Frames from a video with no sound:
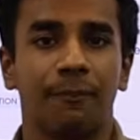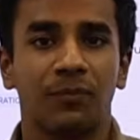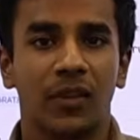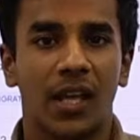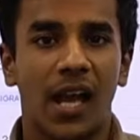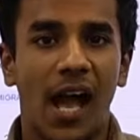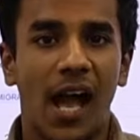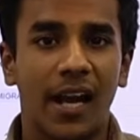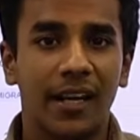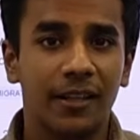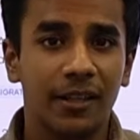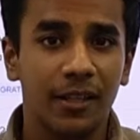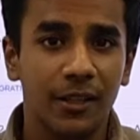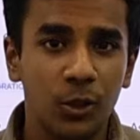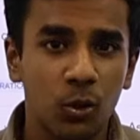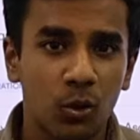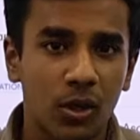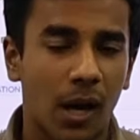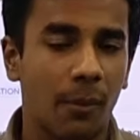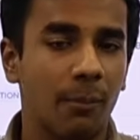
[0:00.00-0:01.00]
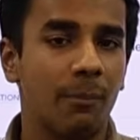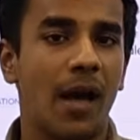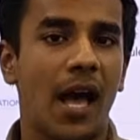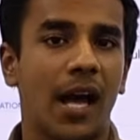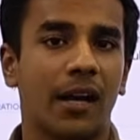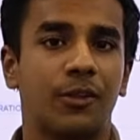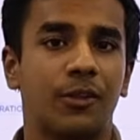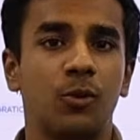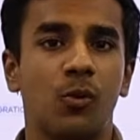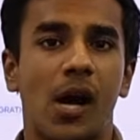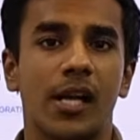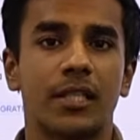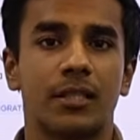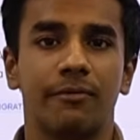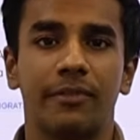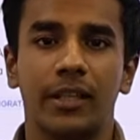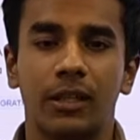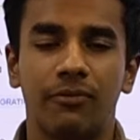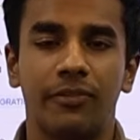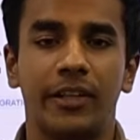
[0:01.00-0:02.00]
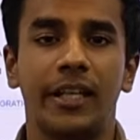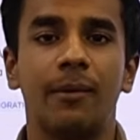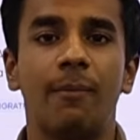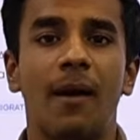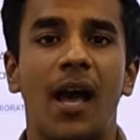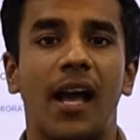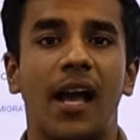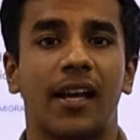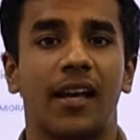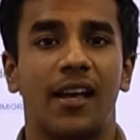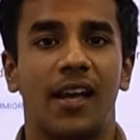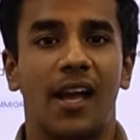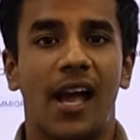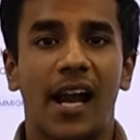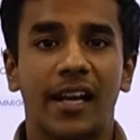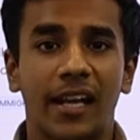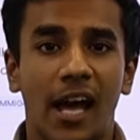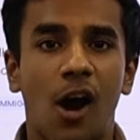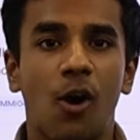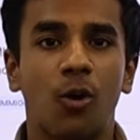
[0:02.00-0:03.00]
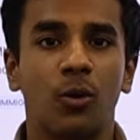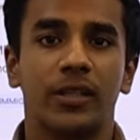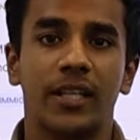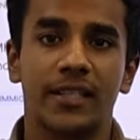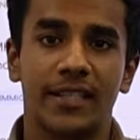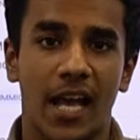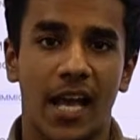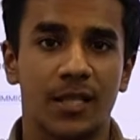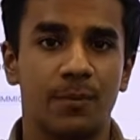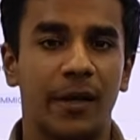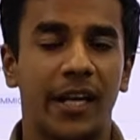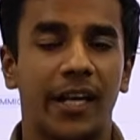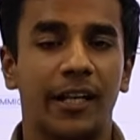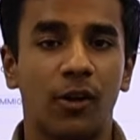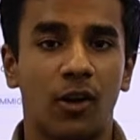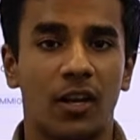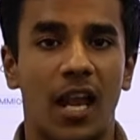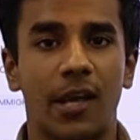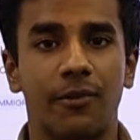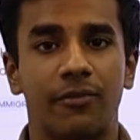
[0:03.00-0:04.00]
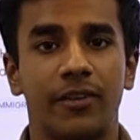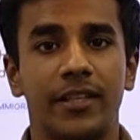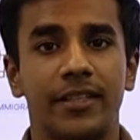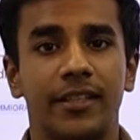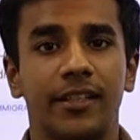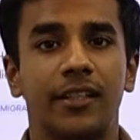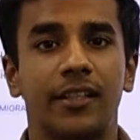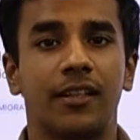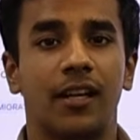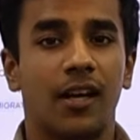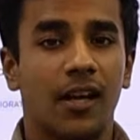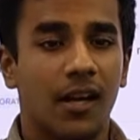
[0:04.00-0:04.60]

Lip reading: and you come back to us with feedback and how this has made your life easier.